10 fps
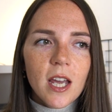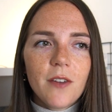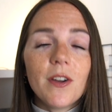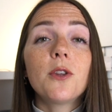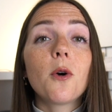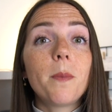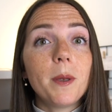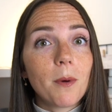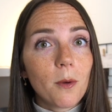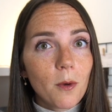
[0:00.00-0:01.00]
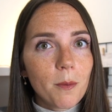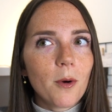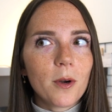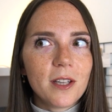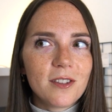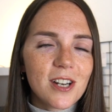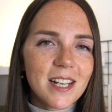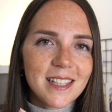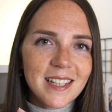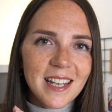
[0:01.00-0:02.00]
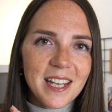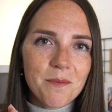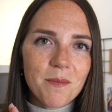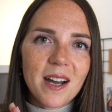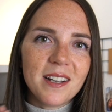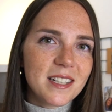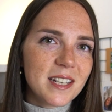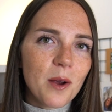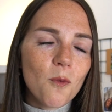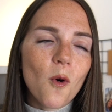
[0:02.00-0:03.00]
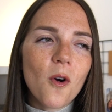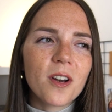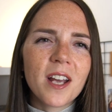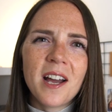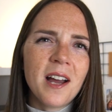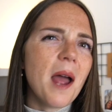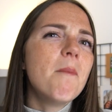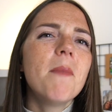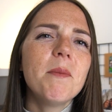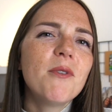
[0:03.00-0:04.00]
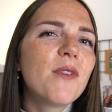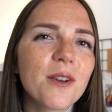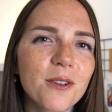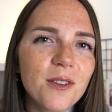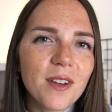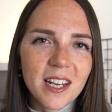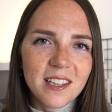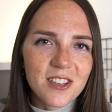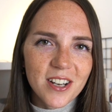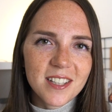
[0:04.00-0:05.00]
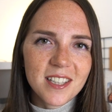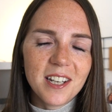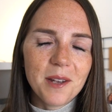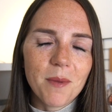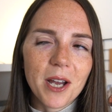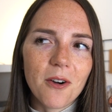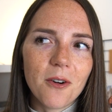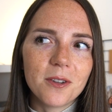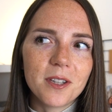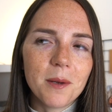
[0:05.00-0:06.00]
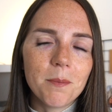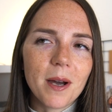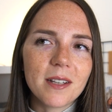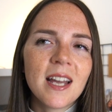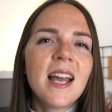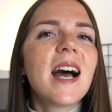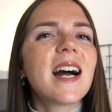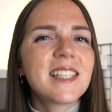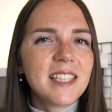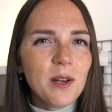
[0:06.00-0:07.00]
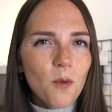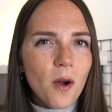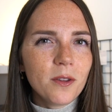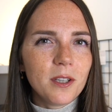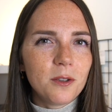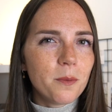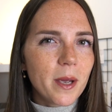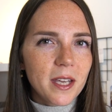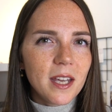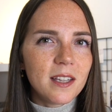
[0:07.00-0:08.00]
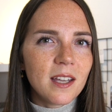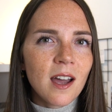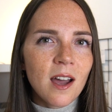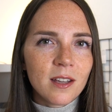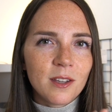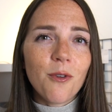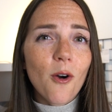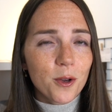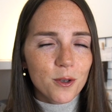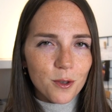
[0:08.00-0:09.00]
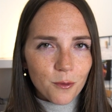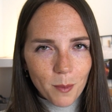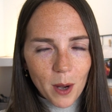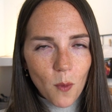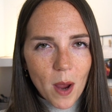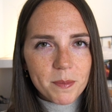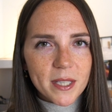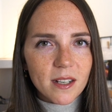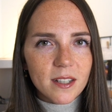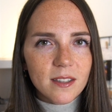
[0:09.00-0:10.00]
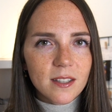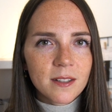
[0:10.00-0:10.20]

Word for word: even though people were more interested in my design work, uh, and maybe were not even interested in my content, but I still wanted to make it uh, the focus of my website